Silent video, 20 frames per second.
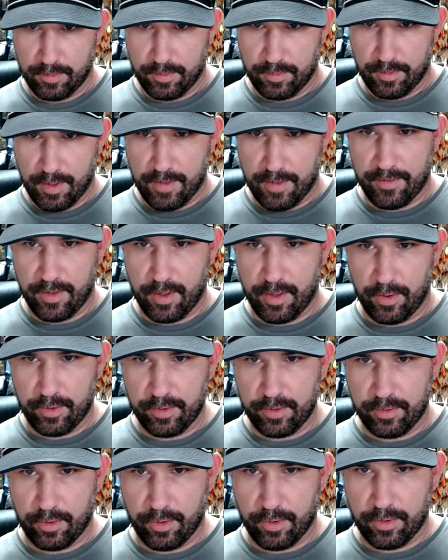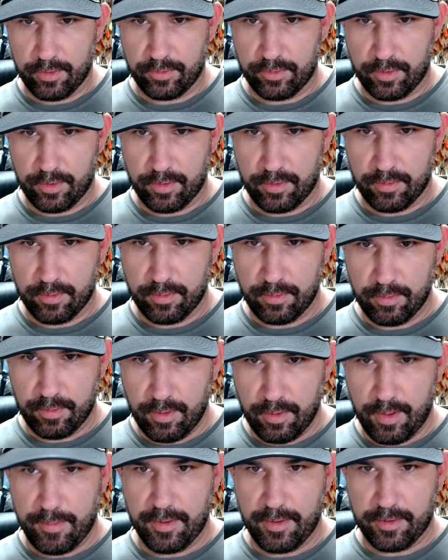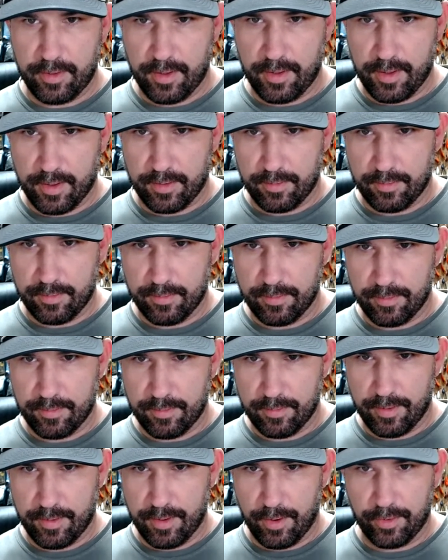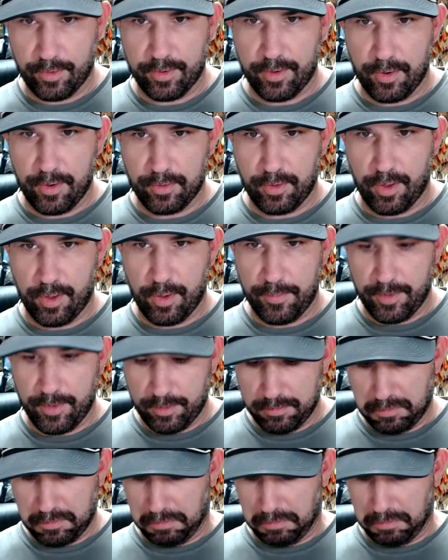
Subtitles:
Have elk in Arkansas? How about that? Elk in Oklahoma?